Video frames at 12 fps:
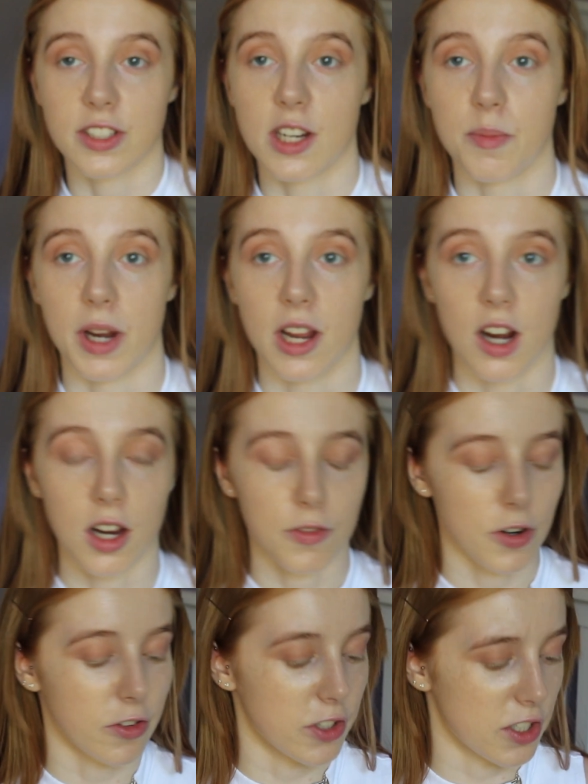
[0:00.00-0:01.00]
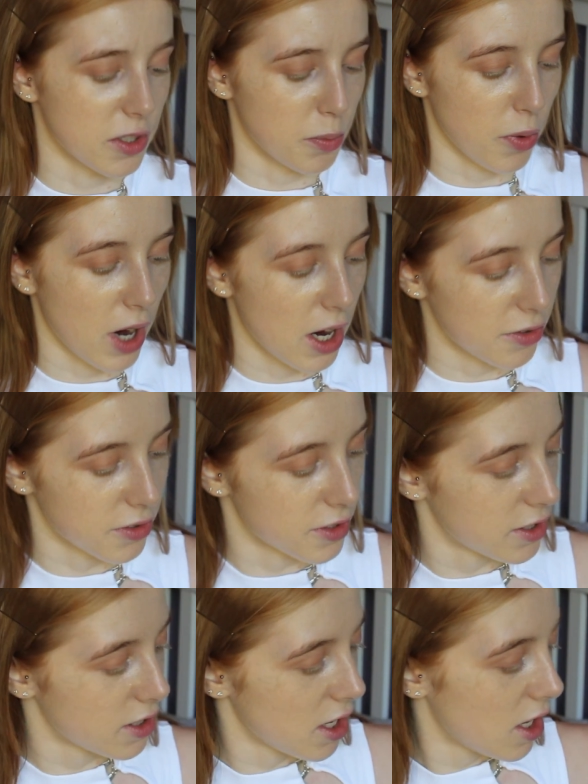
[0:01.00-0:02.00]
stunning palette. I love oranges and
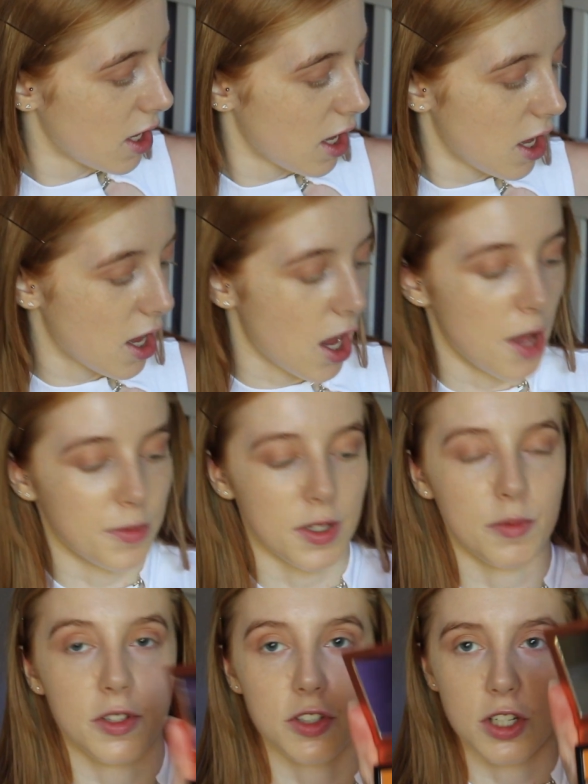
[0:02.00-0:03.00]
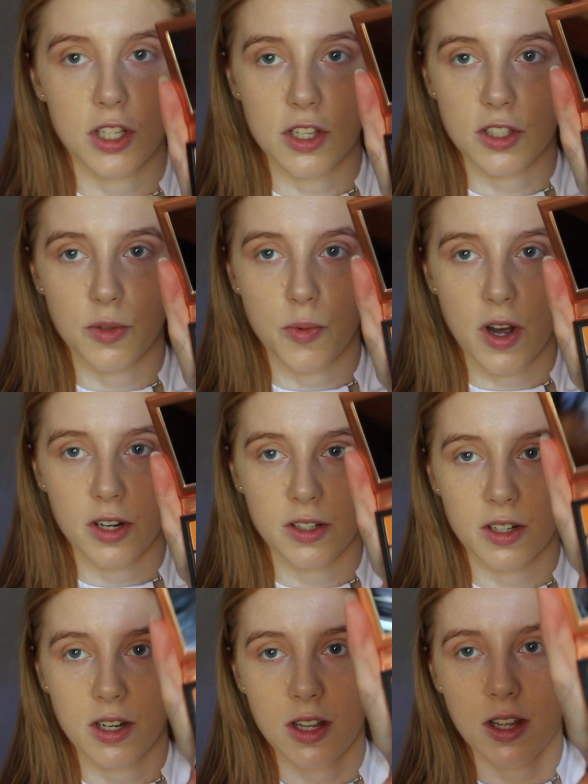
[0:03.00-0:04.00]
browns. So I'm just going to use the
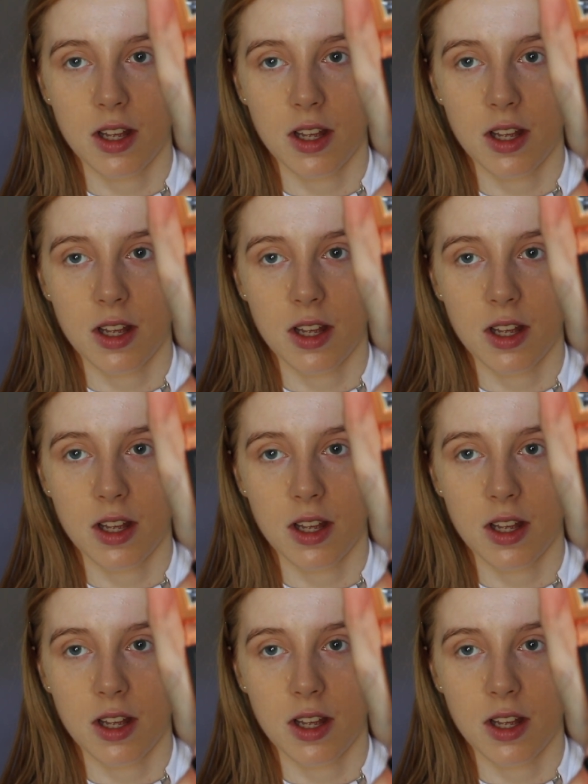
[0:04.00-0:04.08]
one